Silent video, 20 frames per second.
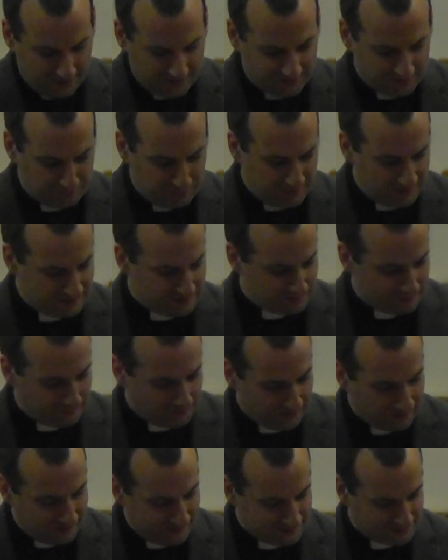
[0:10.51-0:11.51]
This piece of
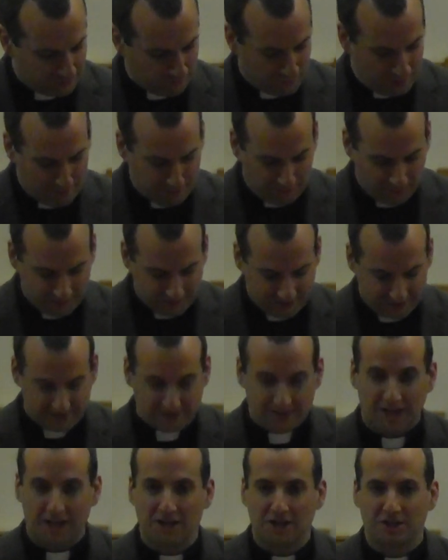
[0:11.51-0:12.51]
art is a
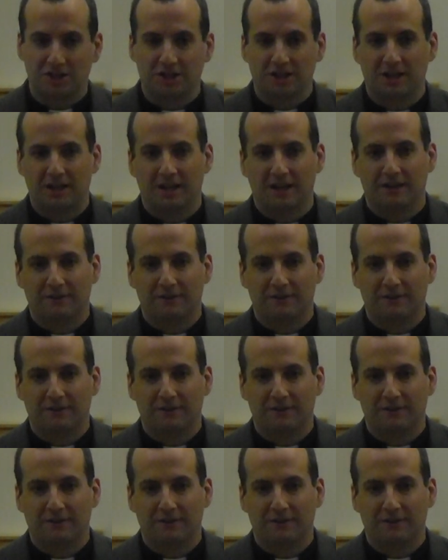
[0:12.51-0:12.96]
representation